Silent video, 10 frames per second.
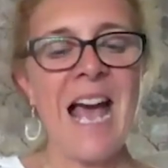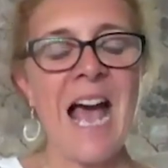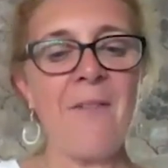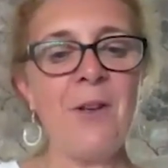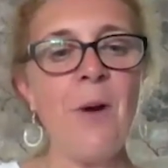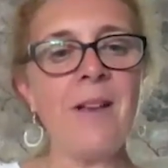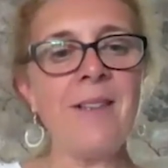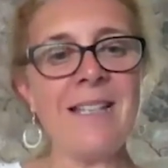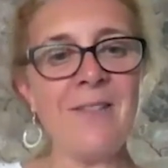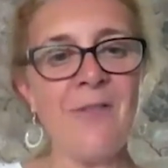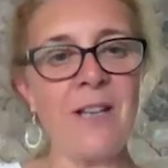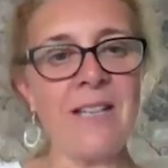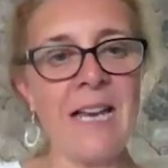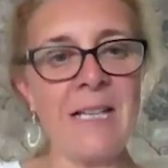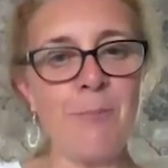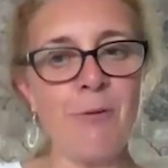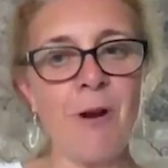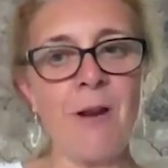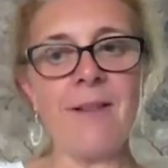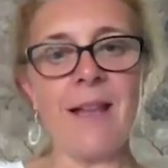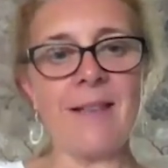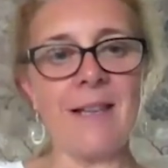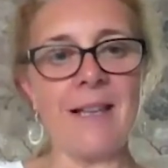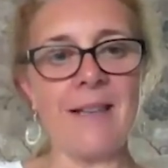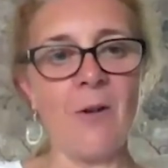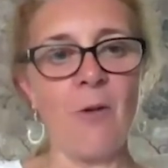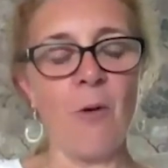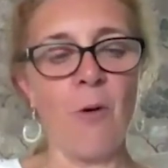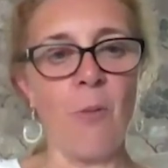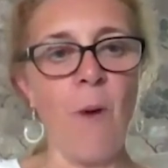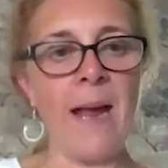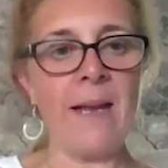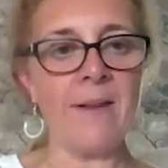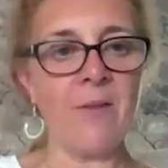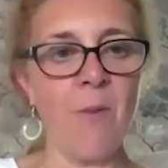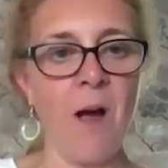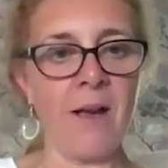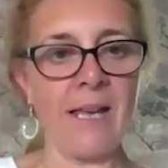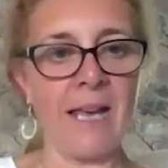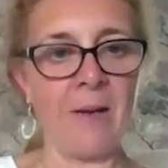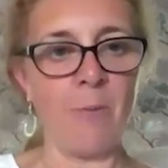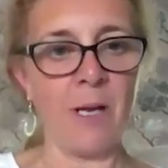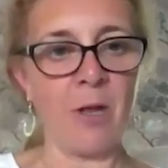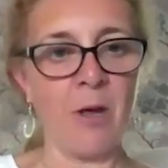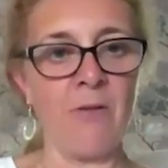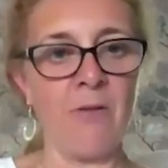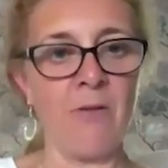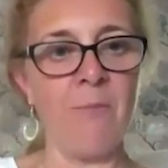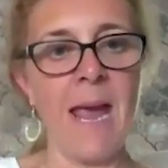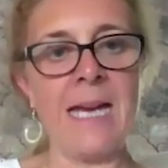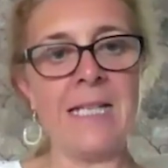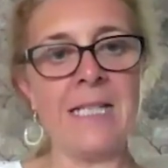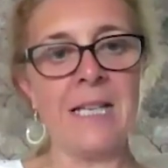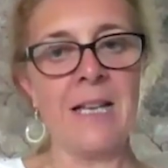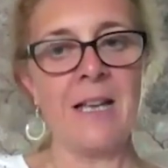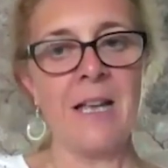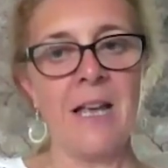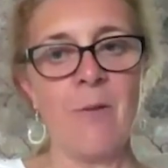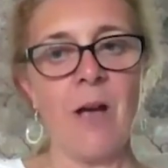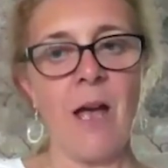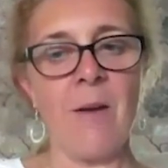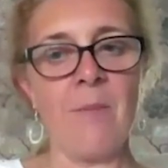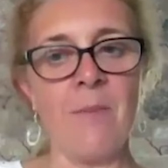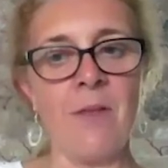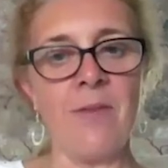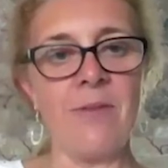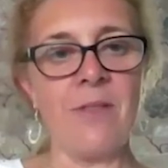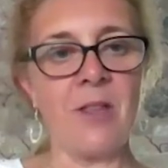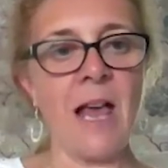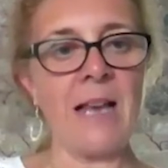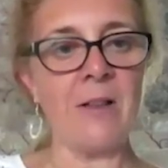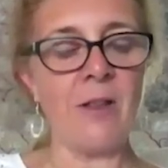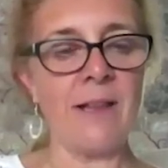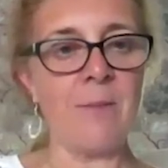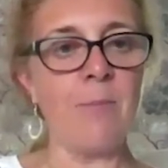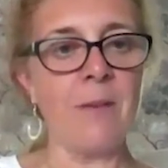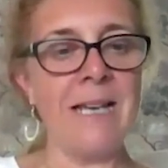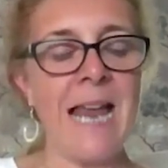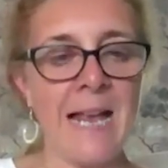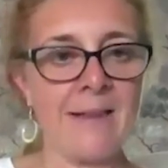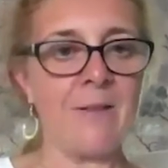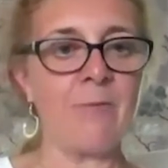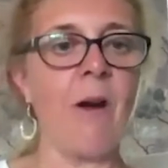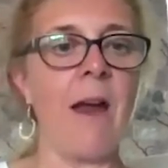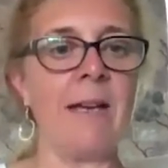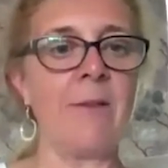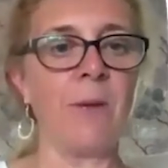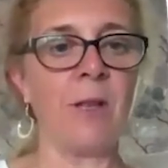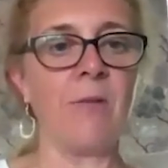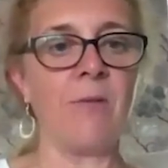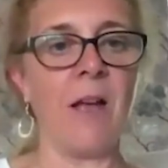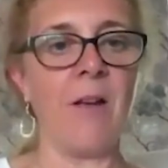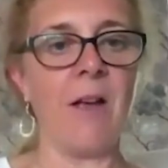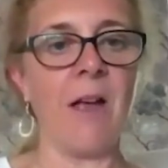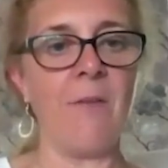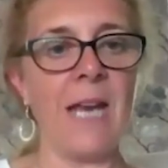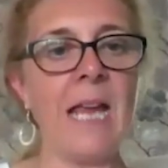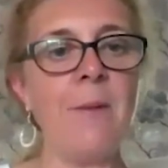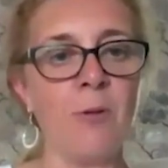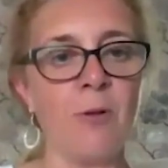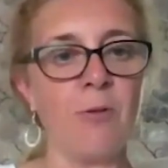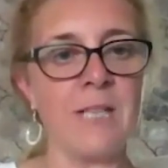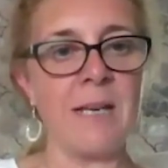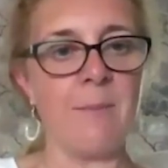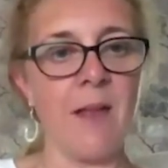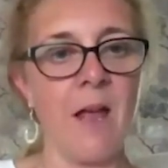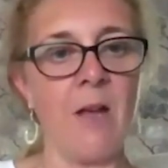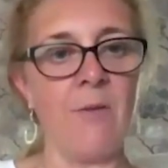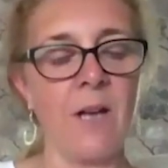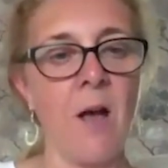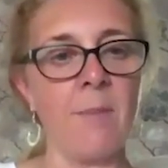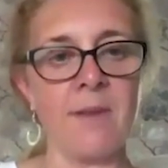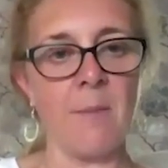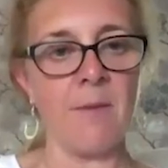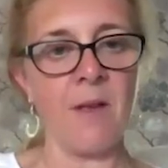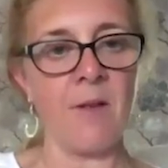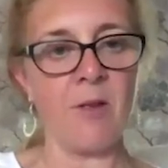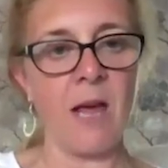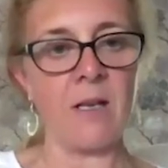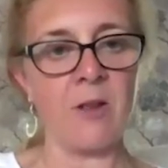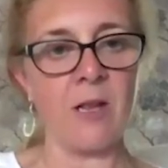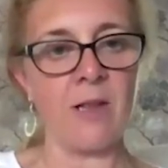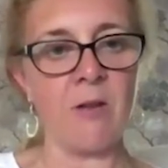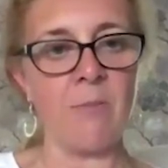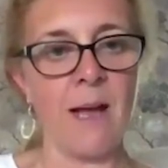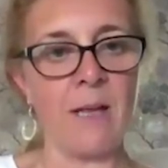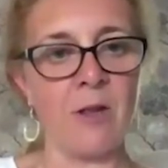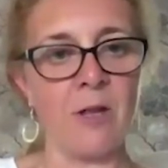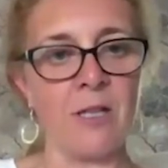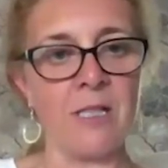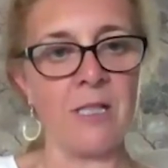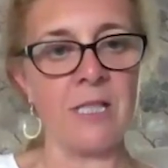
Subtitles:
identified any processes or ways of working which have made the challenges less great, which have enabled your teams to overcome some of those challenges you mentioned?